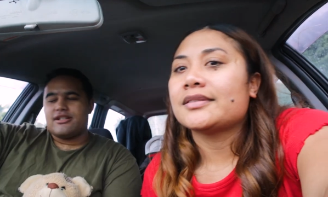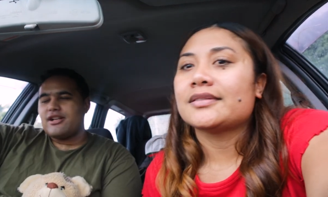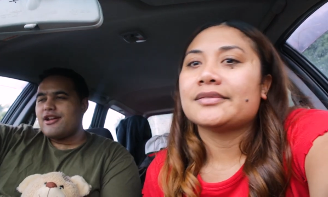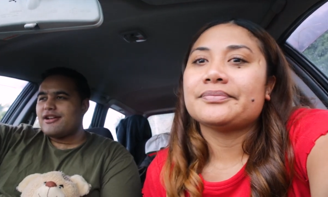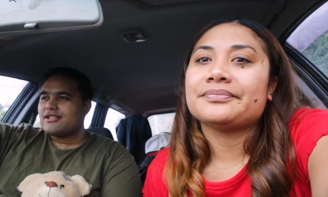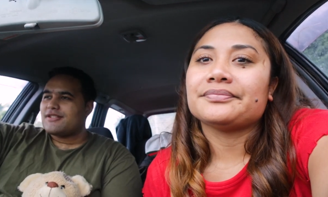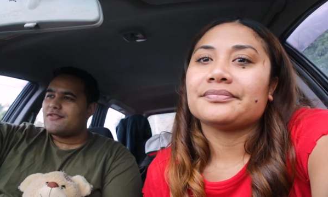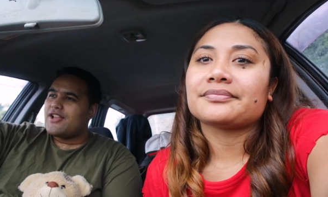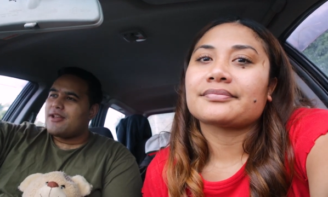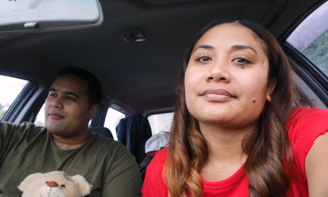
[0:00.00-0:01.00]
Speaker 1: So you know,
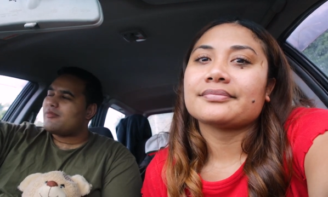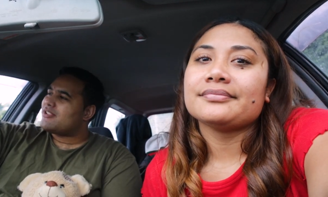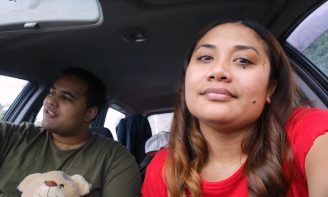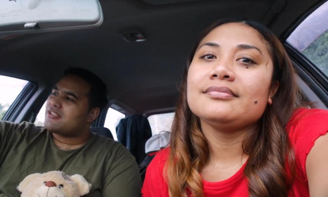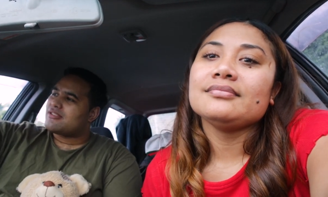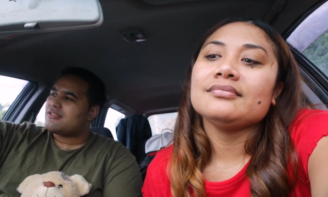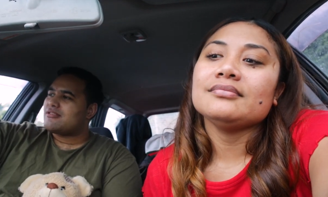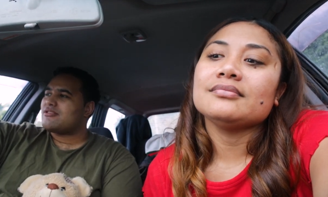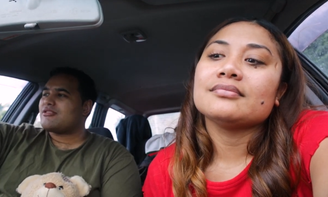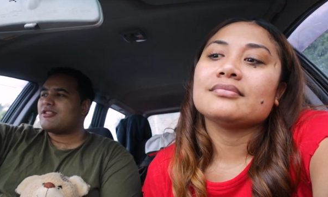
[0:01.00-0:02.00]
Ashes fam, we just
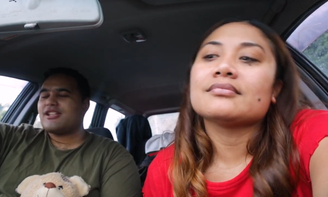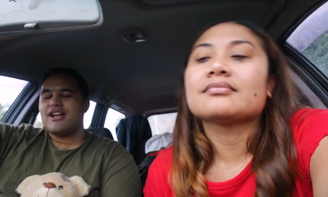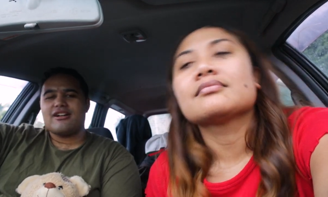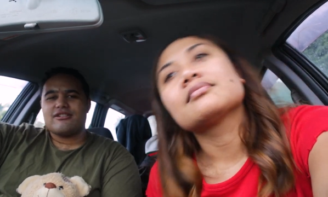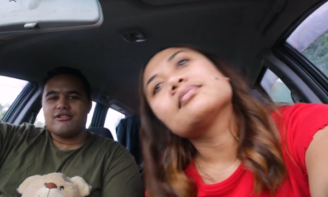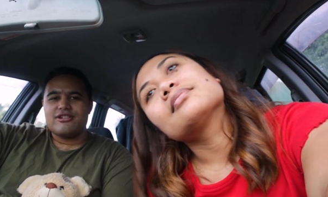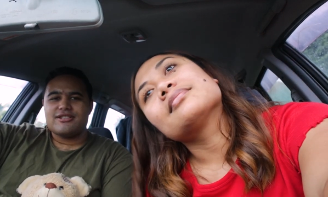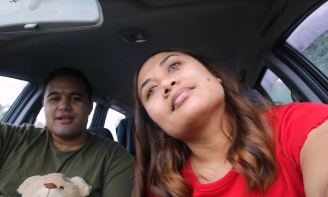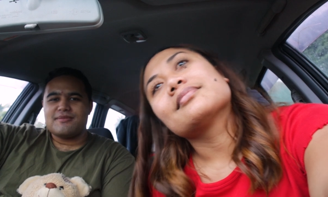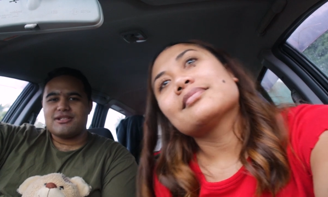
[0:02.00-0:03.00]
took a young
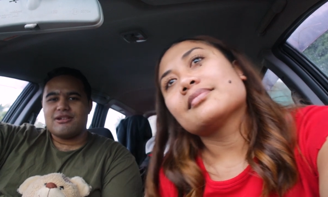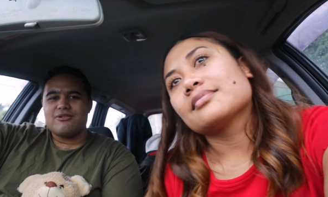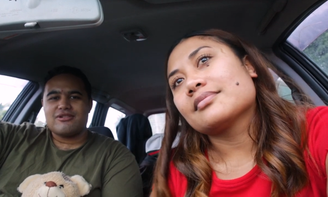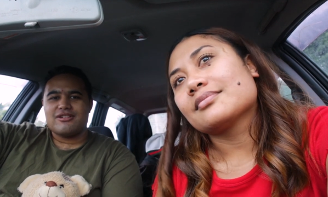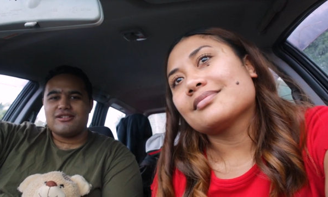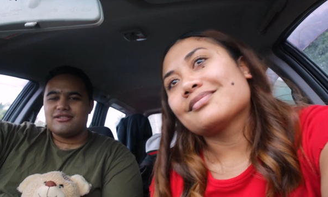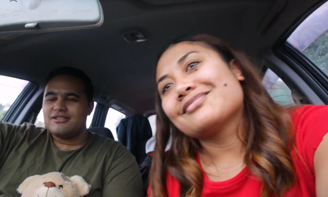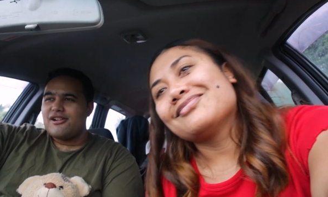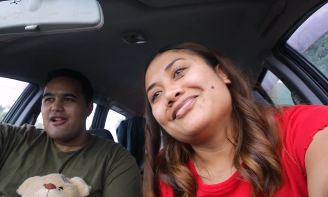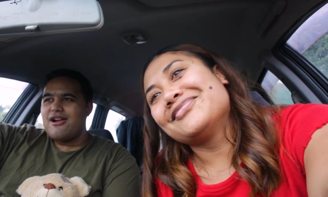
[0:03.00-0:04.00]
cruise up to Auckland.
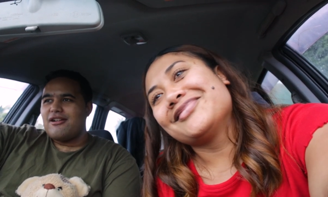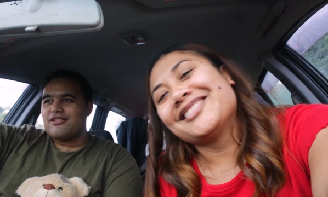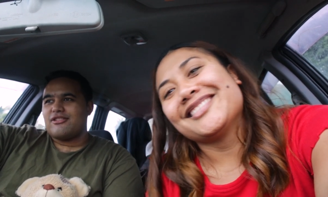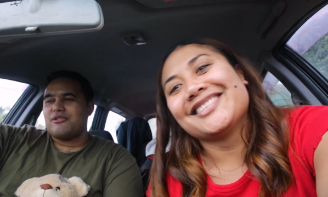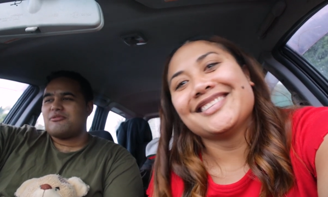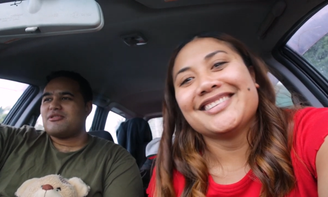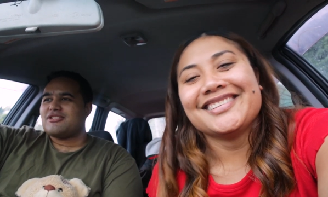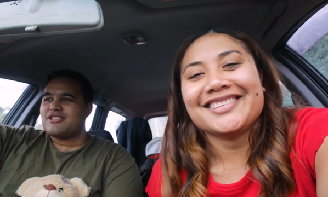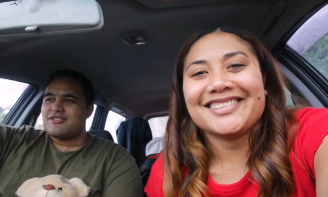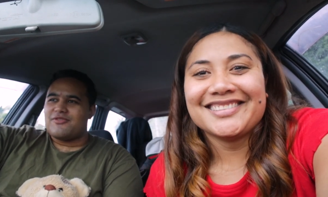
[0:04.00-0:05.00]
Thought
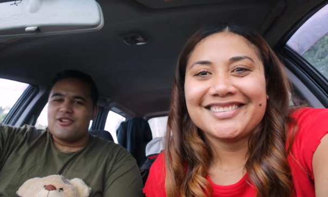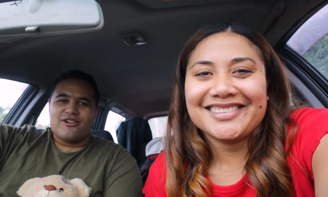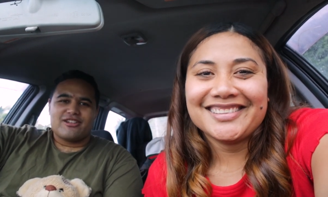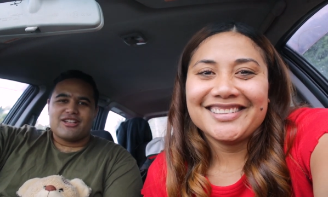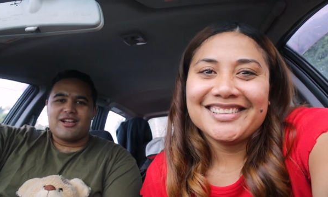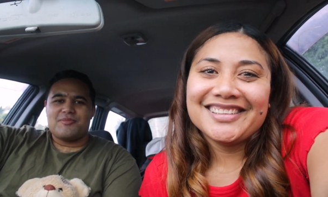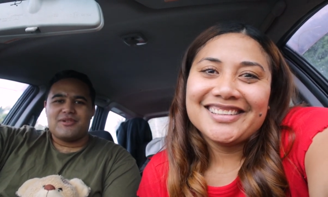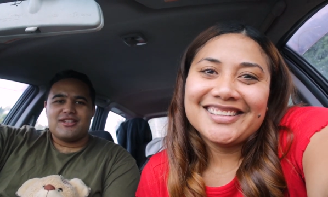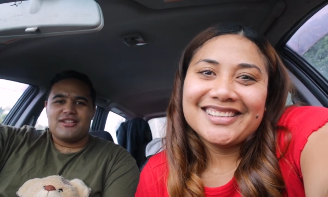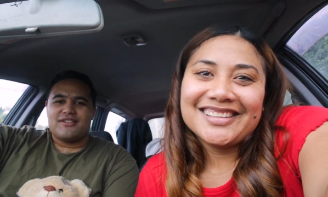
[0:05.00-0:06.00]
we'd just vlog a
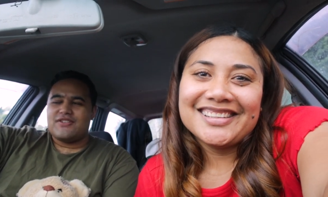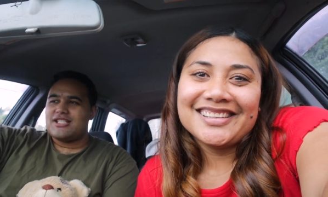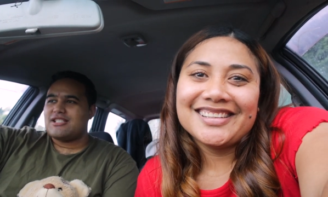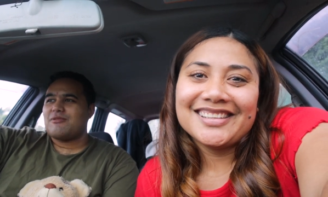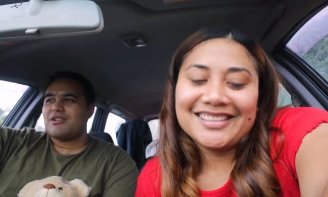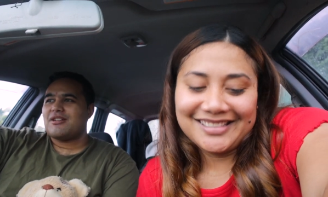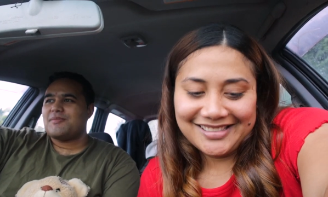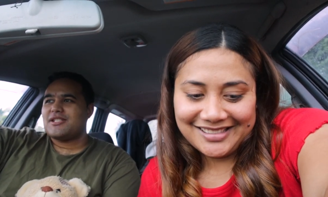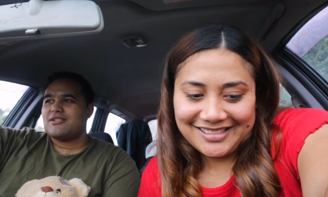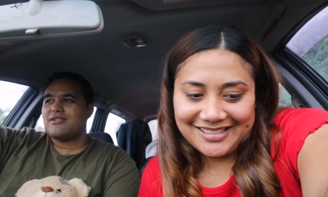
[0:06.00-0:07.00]
couple of the events that we're going to
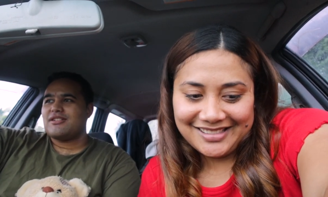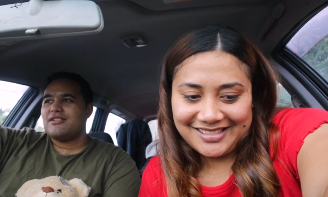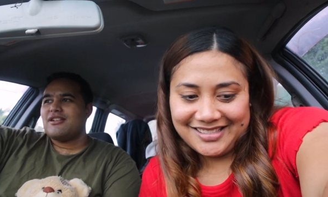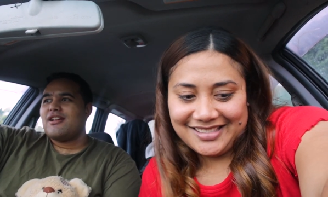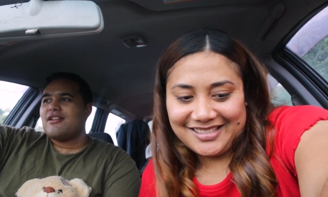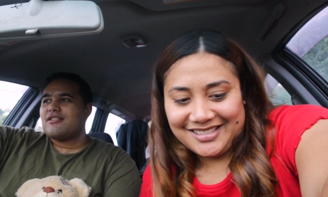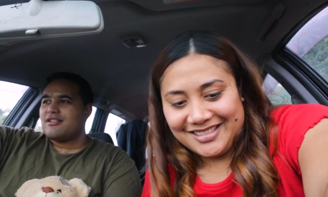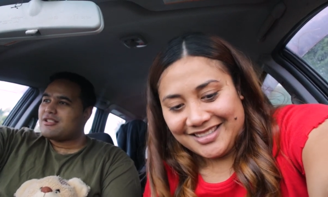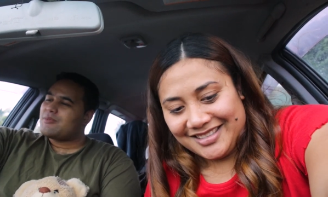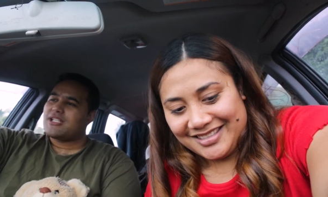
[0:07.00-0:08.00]
be doing
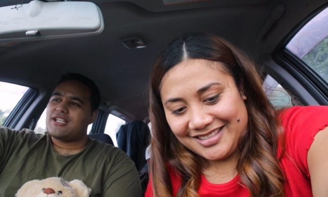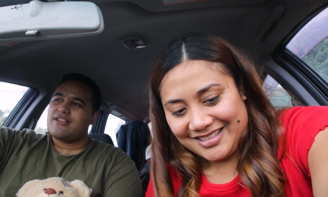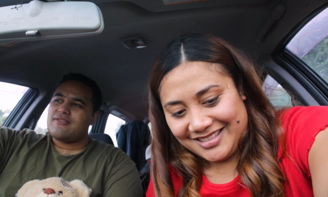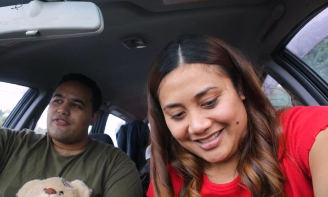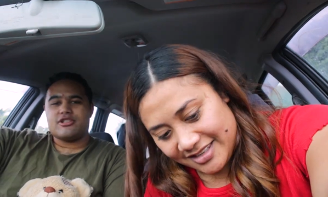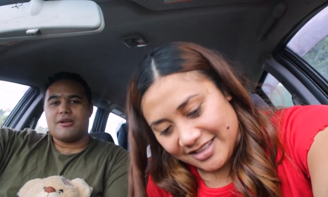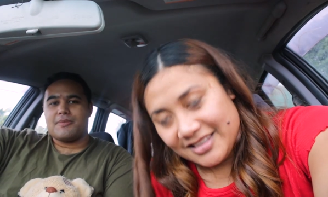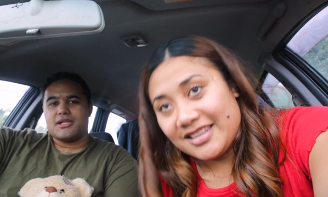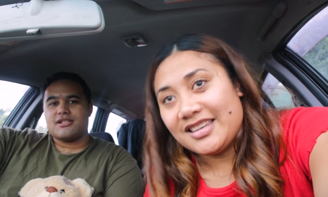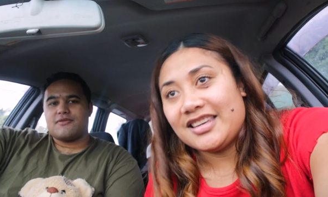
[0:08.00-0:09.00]
this weekend. First
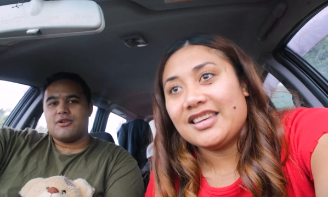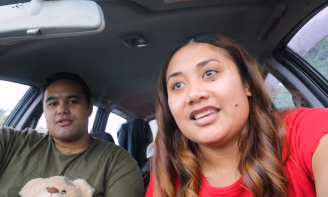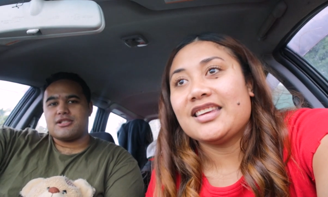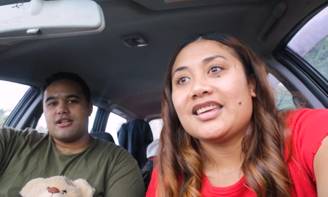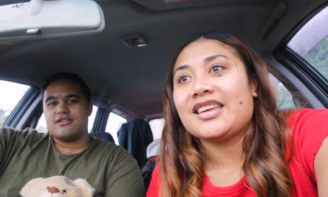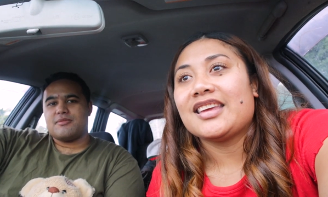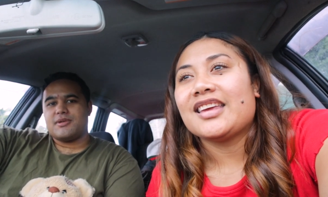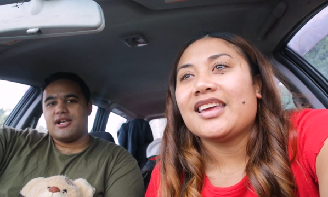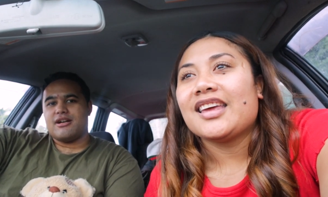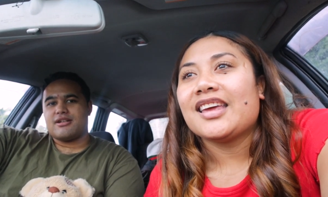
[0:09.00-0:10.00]
up in this vlog is going to
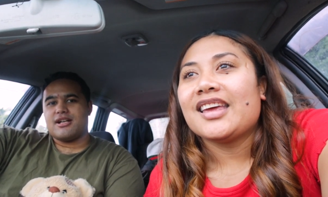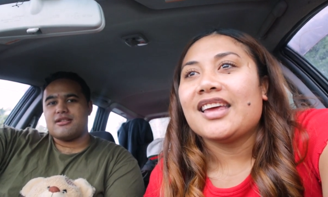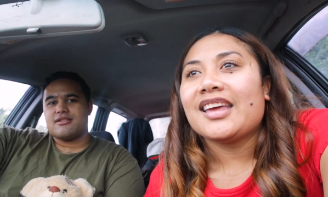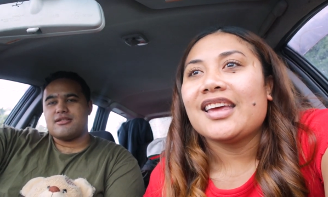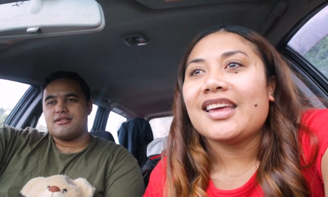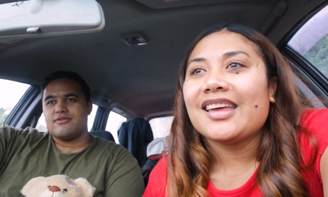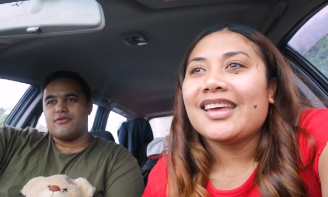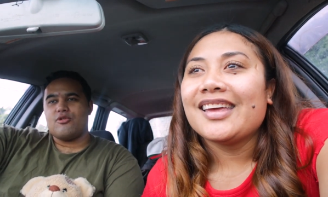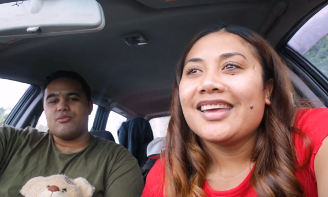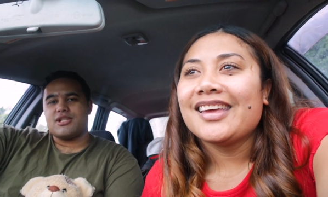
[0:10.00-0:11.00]
be our cousin's
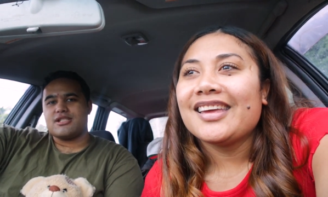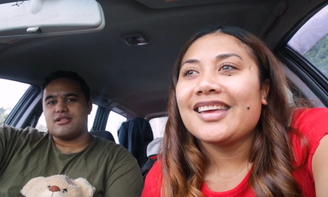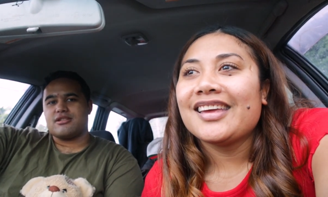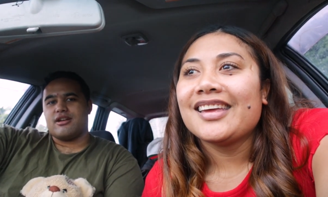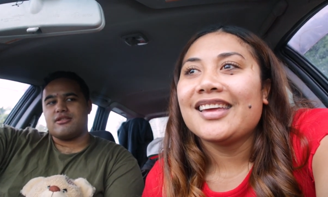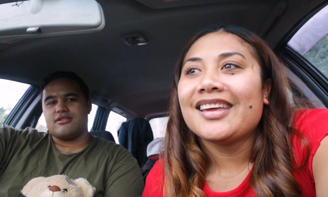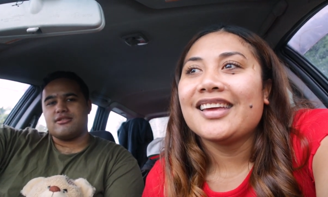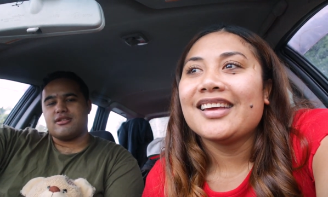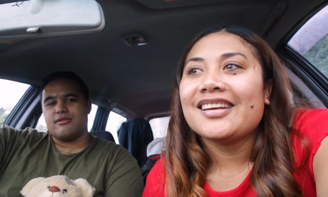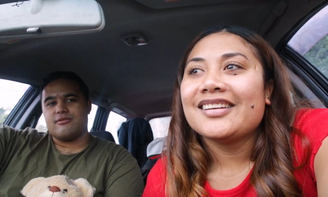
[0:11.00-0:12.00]
formal that she's going
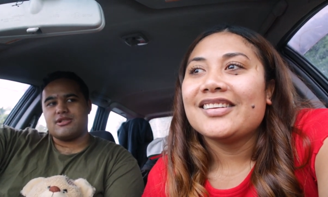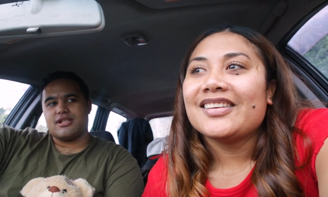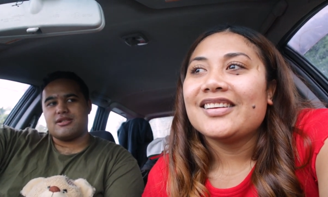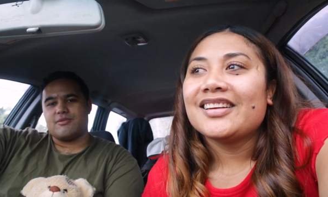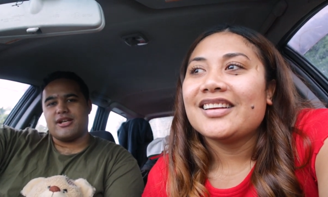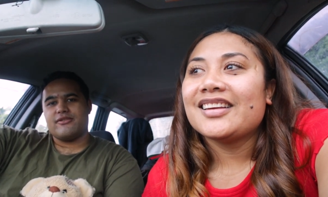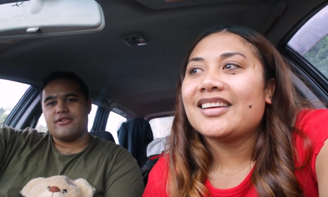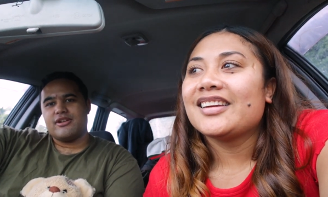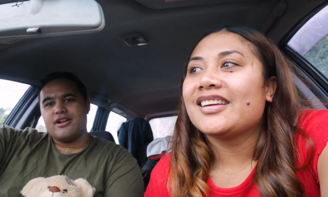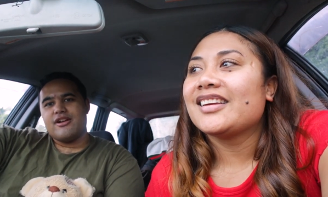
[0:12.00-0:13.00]
to, so we're just waiting